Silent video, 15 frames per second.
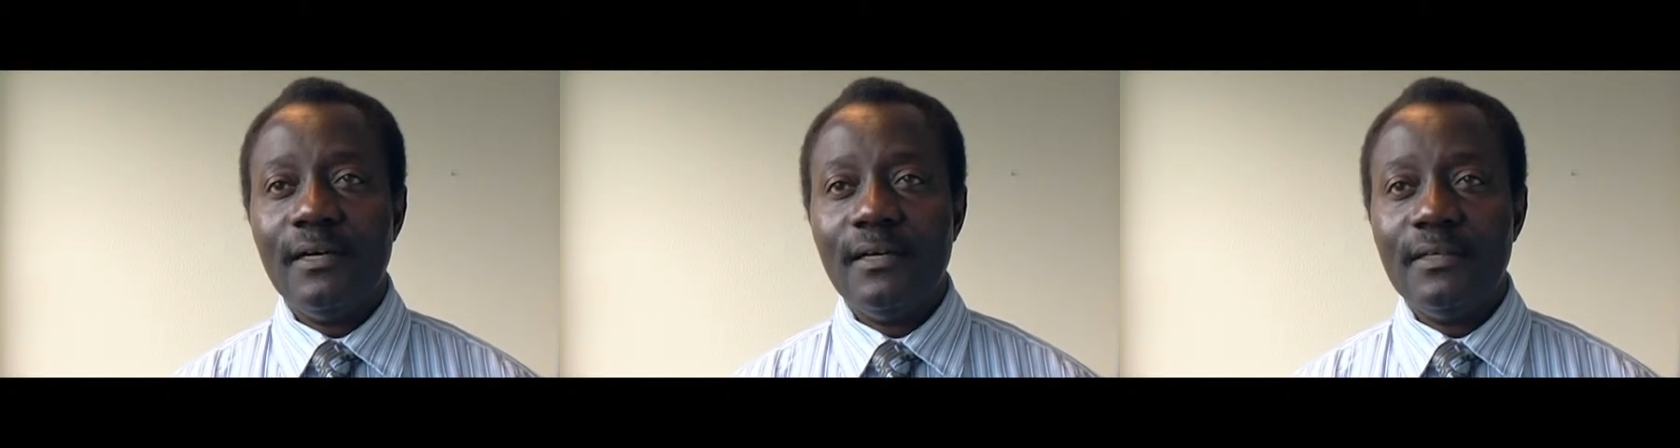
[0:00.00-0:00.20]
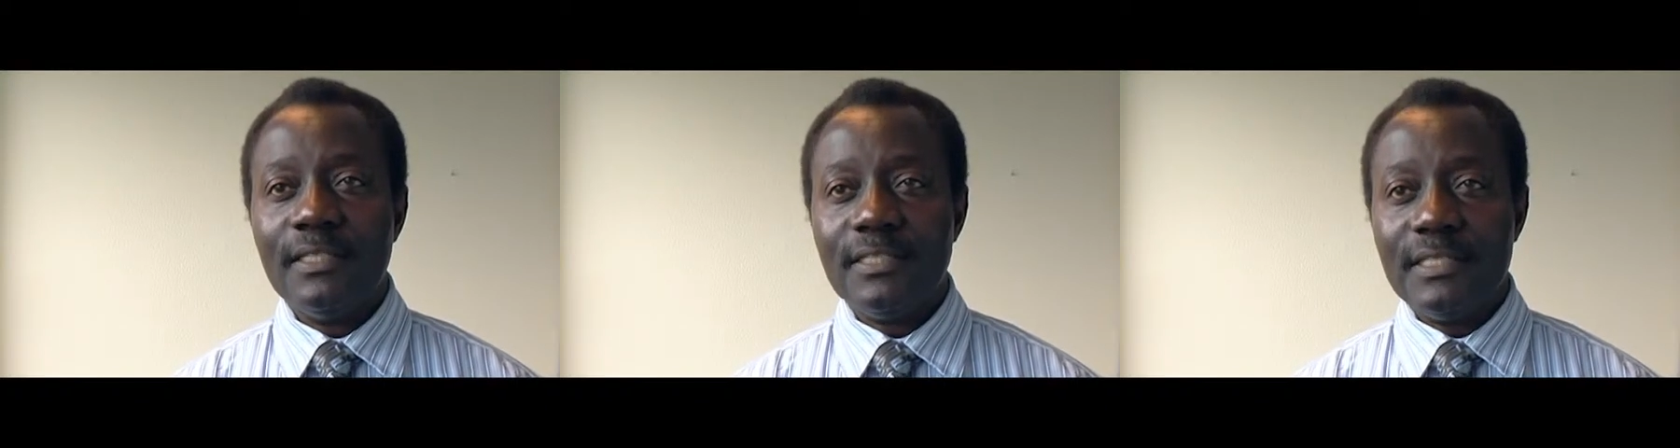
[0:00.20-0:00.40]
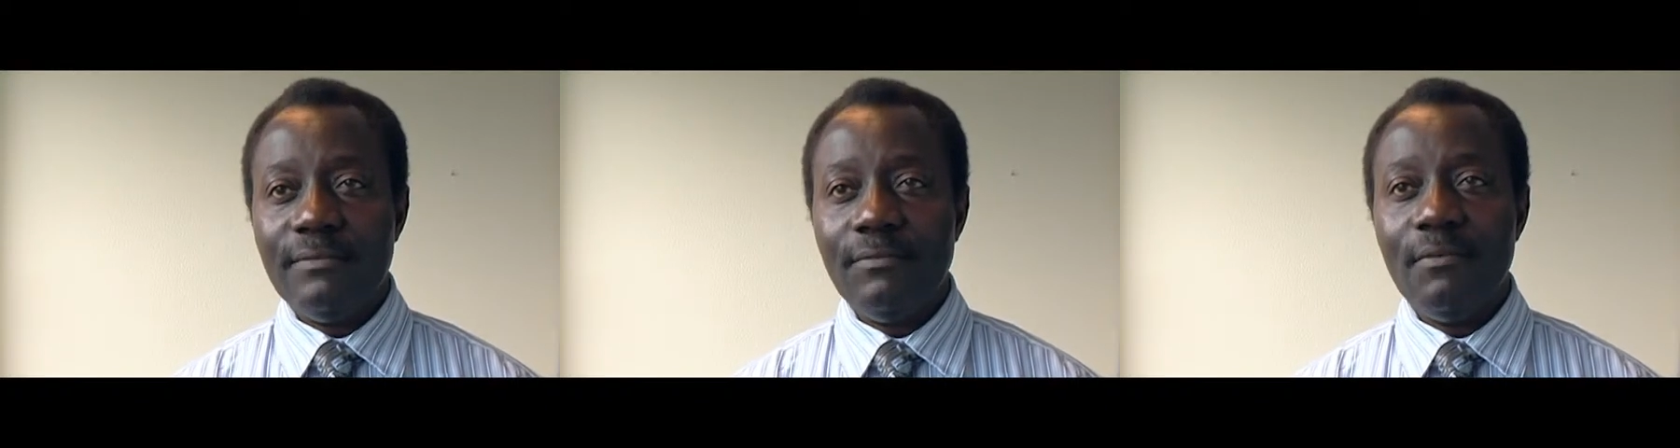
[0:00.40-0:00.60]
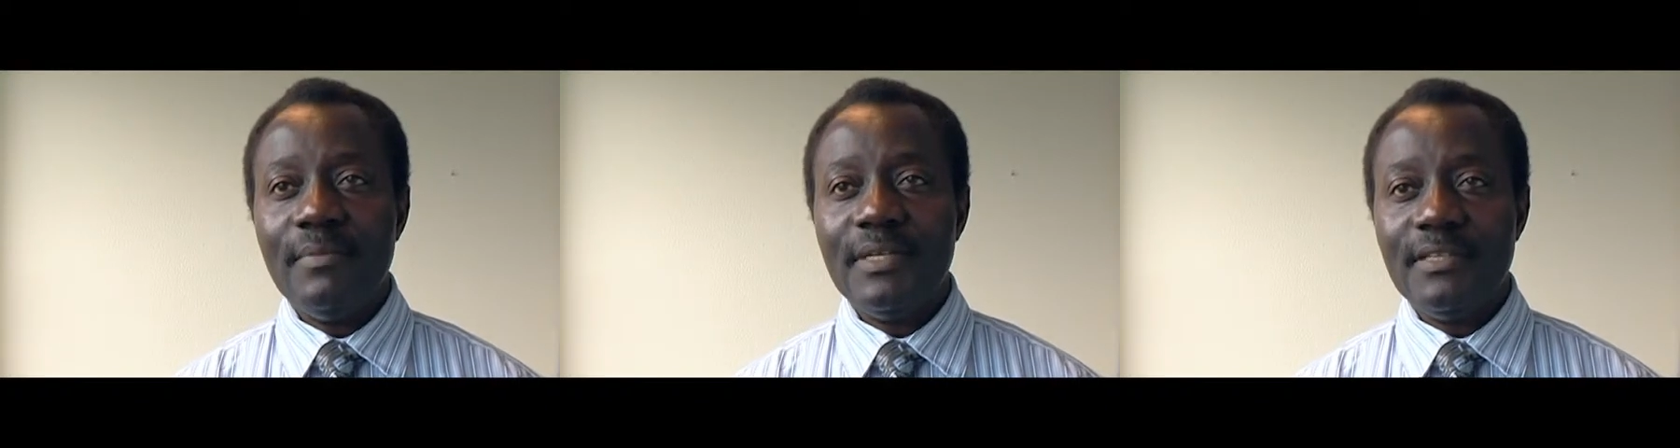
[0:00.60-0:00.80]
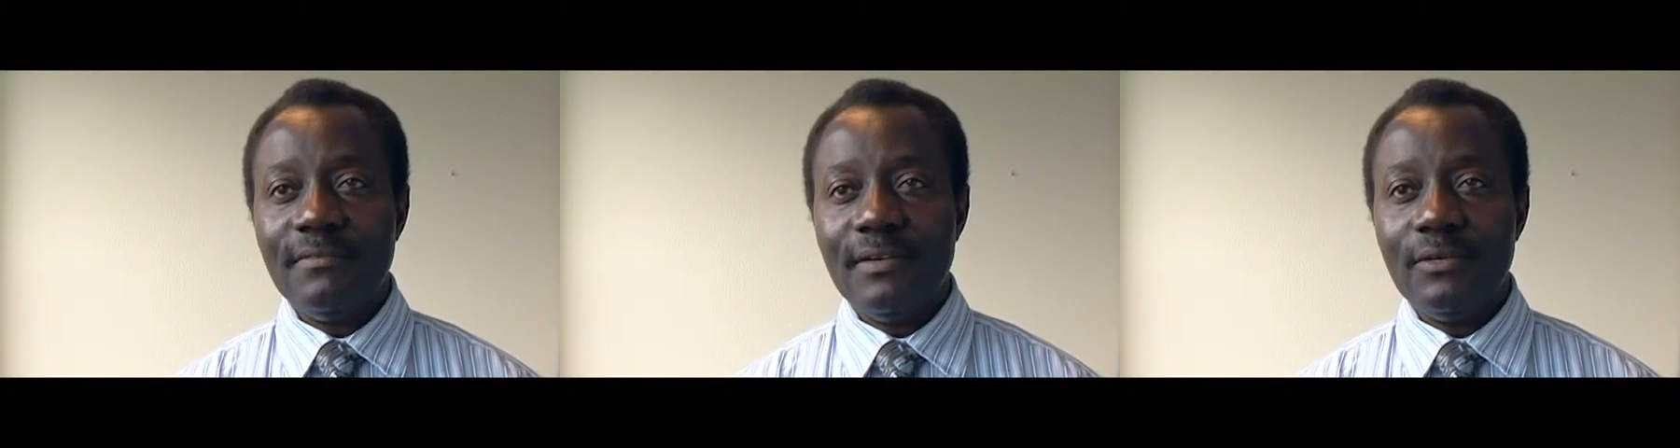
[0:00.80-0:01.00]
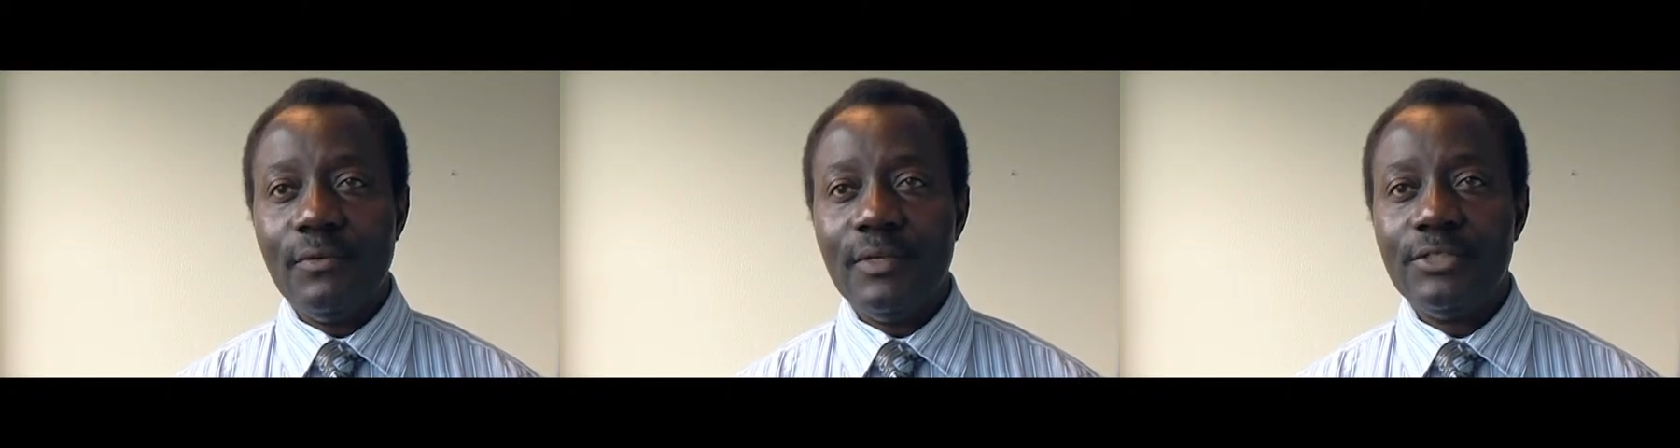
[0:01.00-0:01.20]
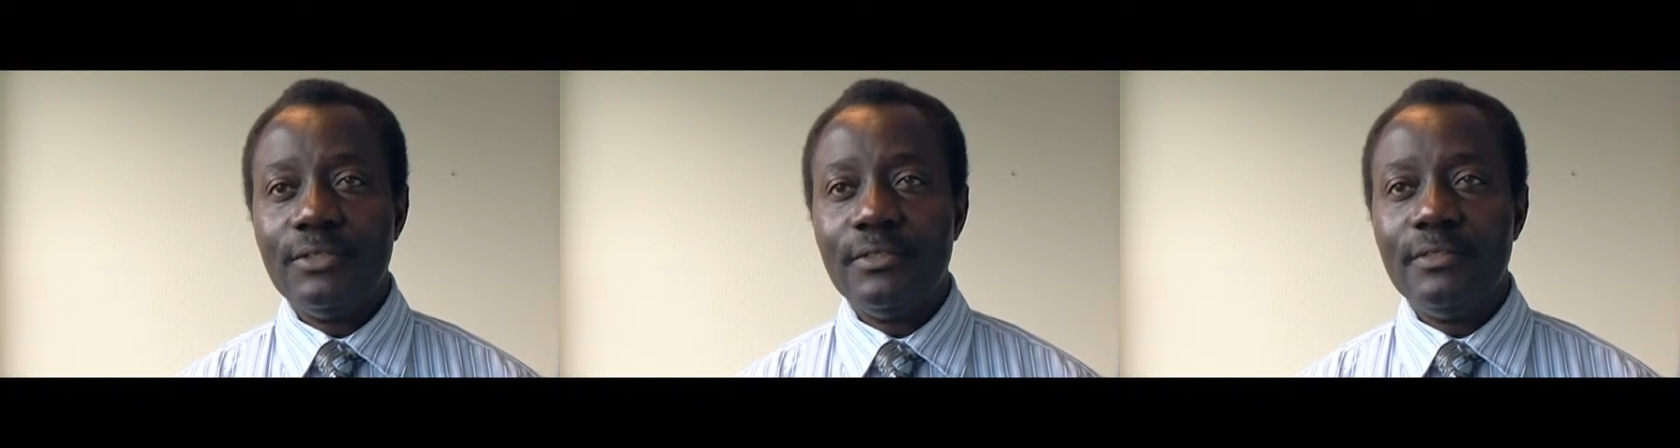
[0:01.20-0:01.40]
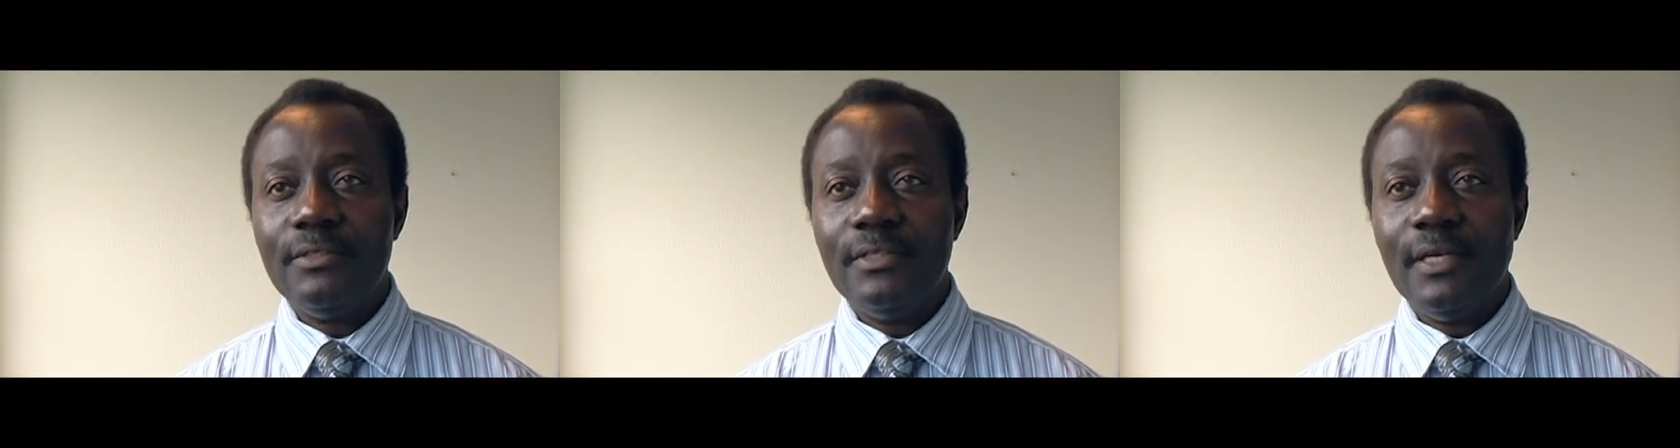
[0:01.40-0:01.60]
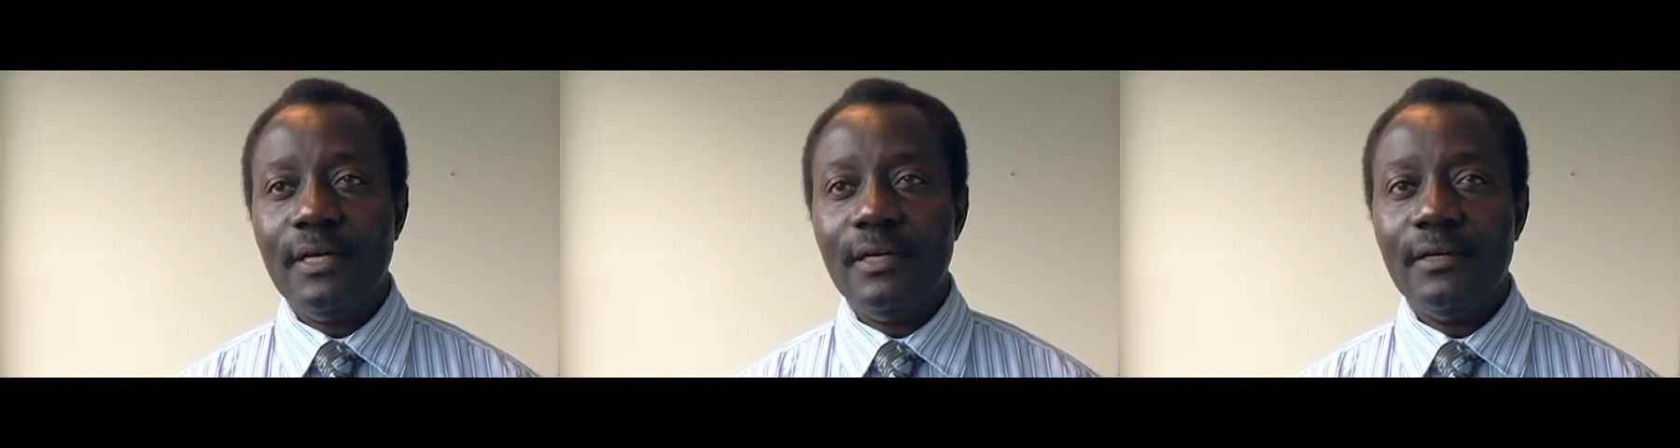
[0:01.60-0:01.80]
that's development evaluation